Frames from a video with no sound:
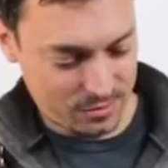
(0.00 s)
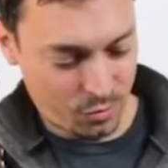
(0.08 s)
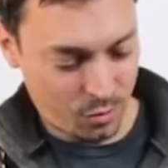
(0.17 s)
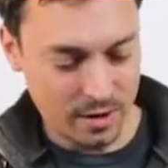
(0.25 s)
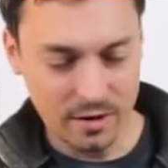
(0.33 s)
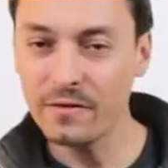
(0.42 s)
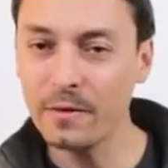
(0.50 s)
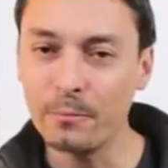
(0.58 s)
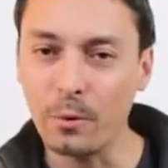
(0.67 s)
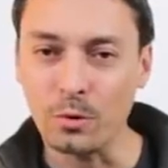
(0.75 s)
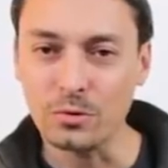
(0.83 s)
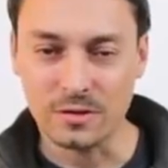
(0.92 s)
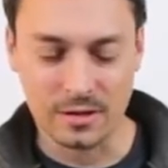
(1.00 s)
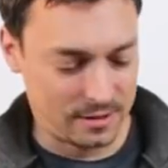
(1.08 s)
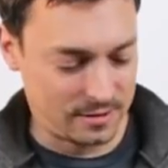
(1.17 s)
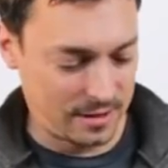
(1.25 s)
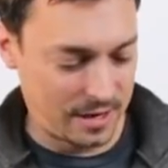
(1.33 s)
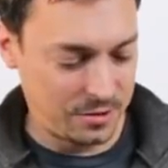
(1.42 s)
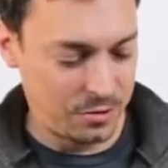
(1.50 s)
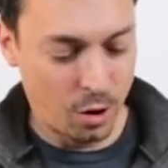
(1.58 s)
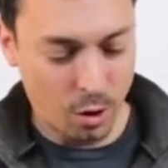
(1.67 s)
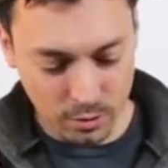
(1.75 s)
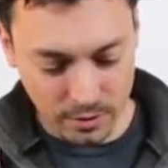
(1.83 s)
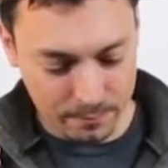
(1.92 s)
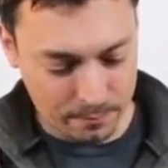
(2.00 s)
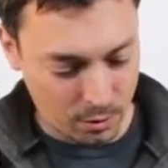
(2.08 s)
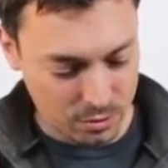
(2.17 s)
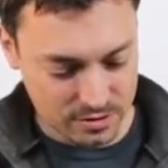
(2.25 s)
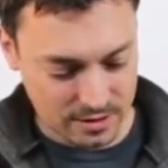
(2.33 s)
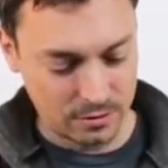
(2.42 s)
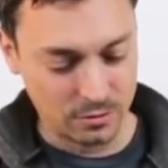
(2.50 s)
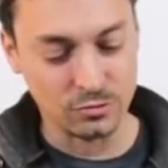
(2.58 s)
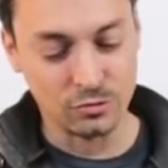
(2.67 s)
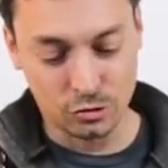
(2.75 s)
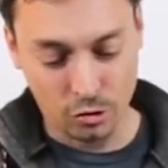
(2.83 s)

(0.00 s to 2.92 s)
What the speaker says: one of the postcards and you hold the postcard on